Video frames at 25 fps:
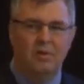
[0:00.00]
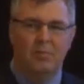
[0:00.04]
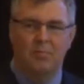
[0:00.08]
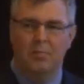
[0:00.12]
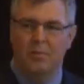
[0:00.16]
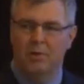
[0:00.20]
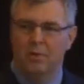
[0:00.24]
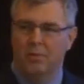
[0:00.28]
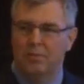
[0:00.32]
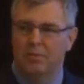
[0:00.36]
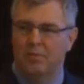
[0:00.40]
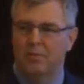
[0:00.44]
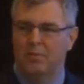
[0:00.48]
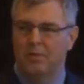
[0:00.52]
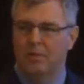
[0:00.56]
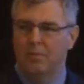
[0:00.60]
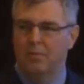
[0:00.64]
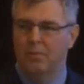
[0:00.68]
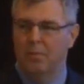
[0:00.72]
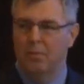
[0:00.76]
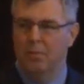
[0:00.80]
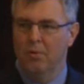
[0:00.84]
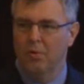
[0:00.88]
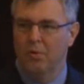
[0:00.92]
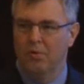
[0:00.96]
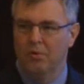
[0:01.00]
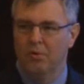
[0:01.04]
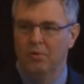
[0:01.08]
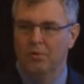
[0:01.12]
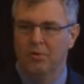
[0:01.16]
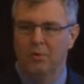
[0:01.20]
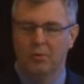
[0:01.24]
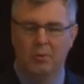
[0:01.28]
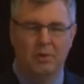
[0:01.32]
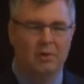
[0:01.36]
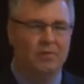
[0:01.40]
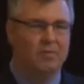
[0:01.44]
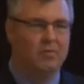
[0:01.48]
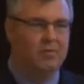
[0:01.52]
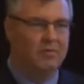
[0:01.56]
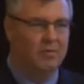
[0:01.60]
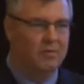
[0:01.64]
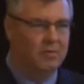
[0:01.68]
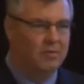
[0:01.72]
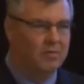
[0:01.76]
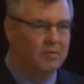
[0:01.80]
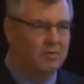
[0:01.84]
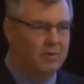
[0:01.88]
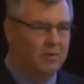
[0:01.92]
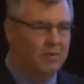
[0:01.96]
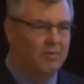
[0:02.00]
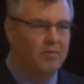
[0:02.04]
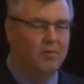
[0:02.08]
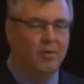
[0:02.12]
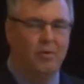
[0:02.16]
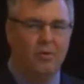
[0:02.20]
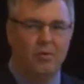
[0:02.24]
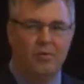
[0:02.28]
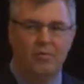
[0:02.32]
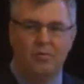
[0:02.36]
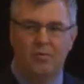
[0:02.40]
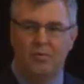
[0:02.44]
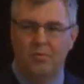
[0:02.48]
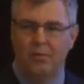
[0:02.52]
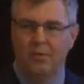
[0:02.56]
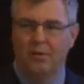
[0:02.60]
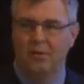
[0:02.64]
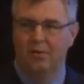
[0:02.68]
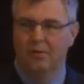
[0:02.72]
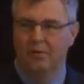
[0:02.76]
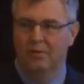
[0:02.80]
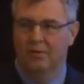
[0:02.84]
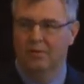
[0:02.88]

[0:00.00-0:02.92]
most important questions in forestry,